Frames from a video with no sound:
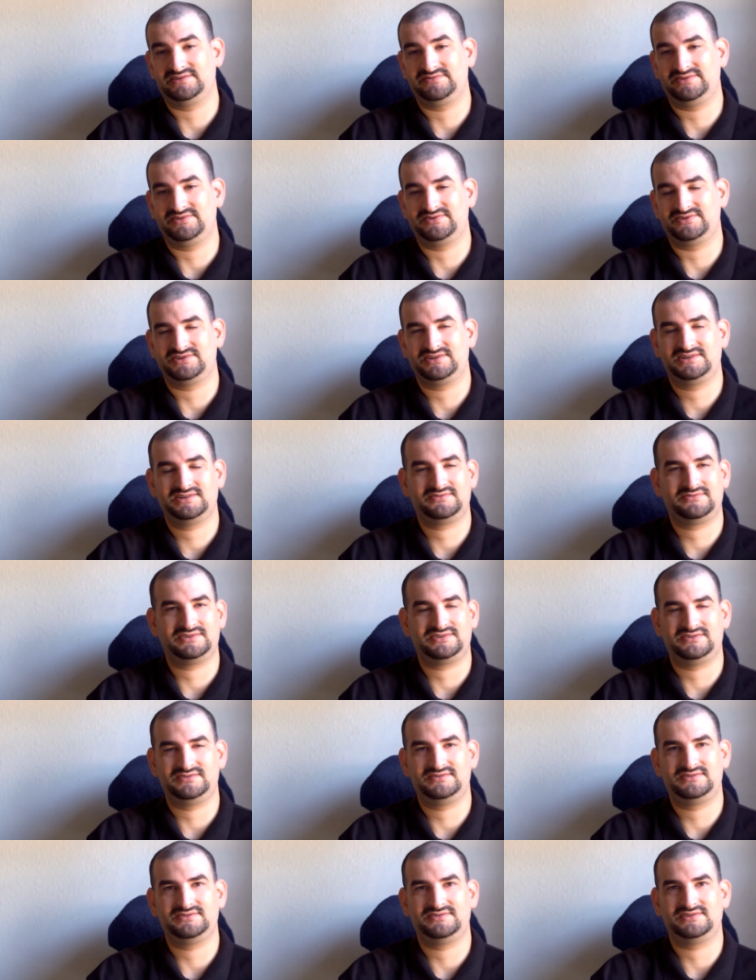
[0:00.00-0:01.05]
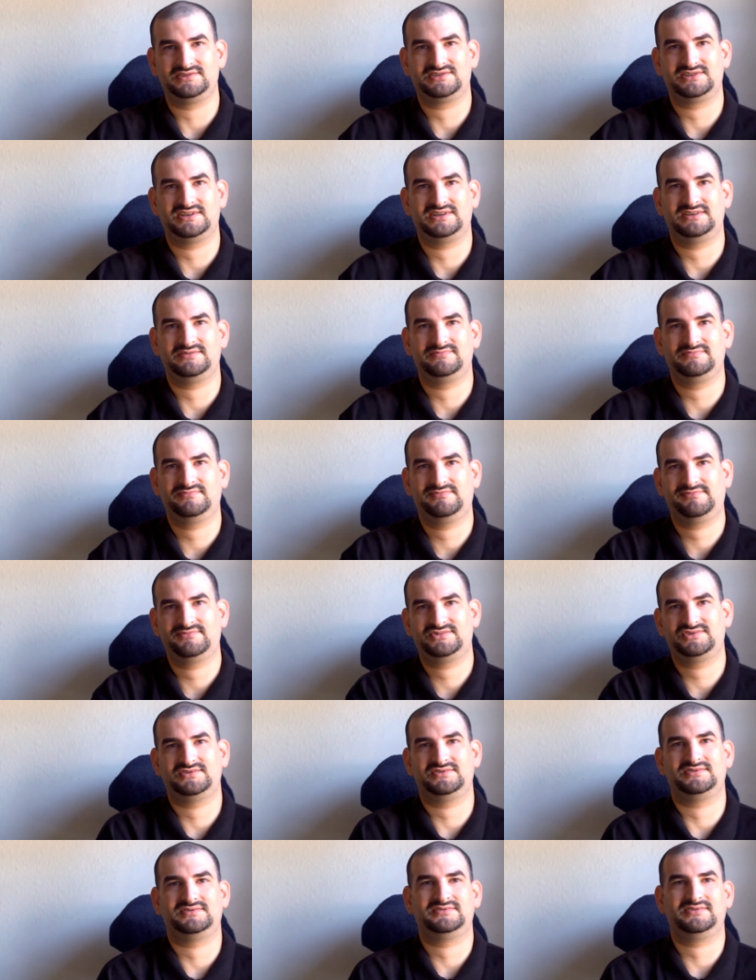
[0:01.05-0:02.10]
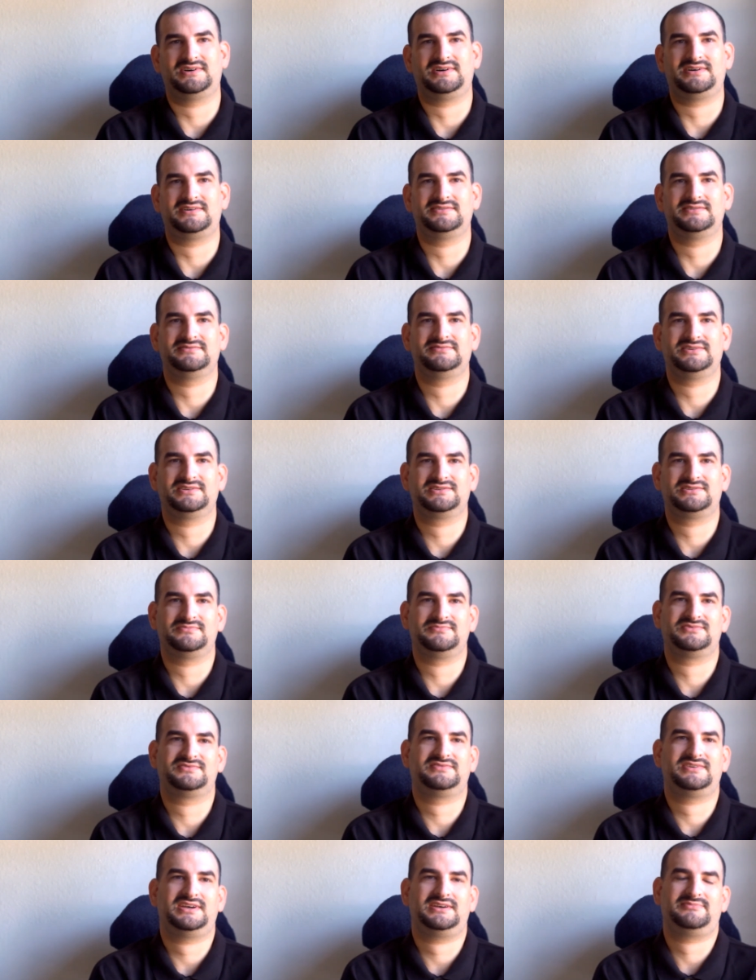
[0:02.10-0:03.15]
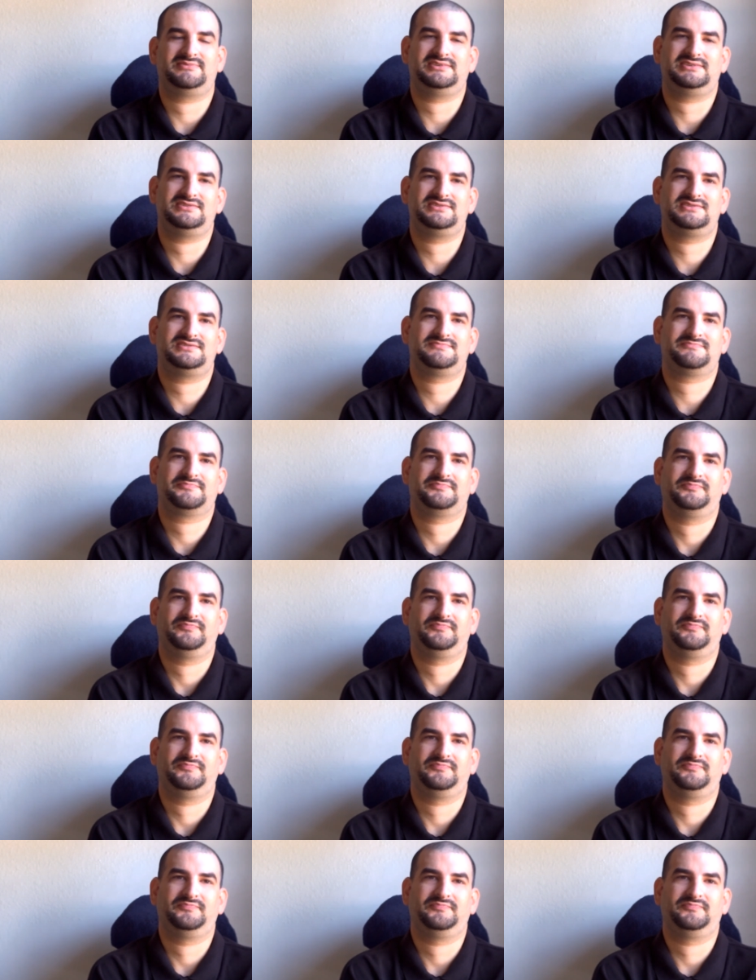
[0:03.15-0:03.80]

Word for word: if he was here, would do the same to all the victims' families